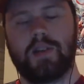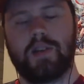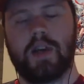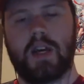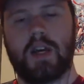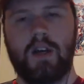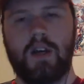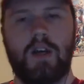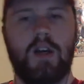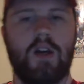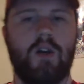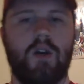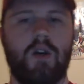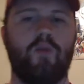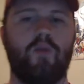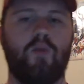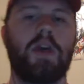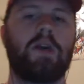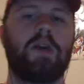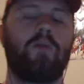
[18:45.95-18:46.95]
Like
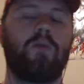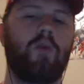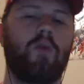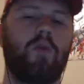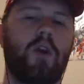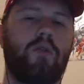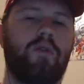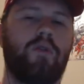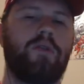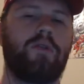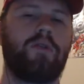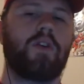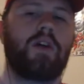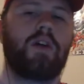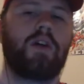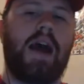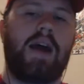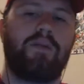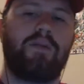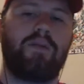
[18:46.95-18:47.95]
we want to reveal it
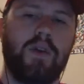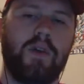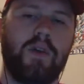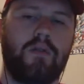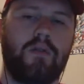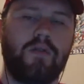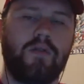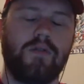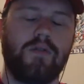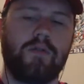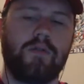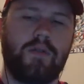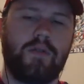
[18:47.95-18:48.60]
halfway through,